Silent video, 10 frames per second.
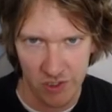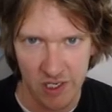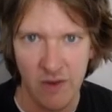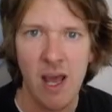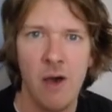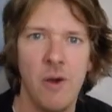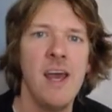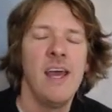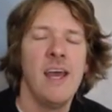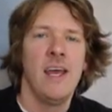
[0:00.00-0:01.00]
Say, well,
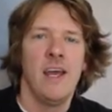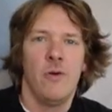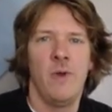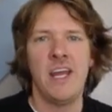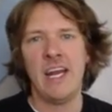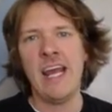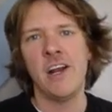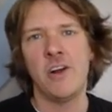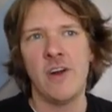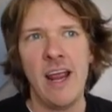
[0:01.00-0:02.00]
we can
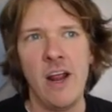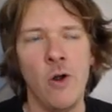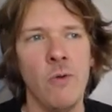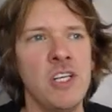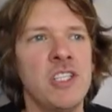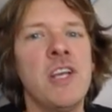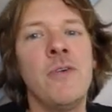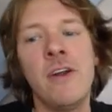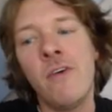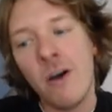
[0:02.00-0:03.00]
integrate or we'll just get
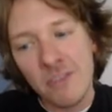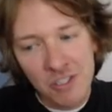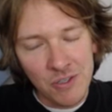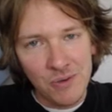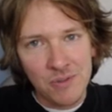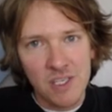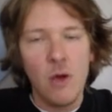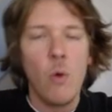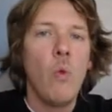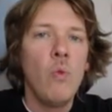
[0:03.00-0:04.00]
rid of all of our schools.
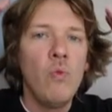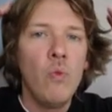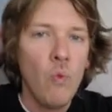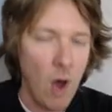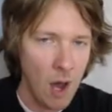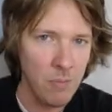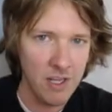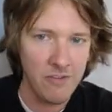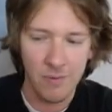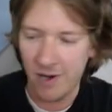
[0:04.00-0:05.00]

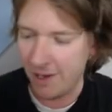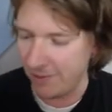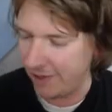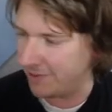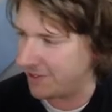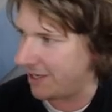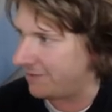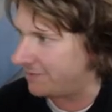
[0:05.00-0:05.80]
Unbelievable. Unbelievable stuff.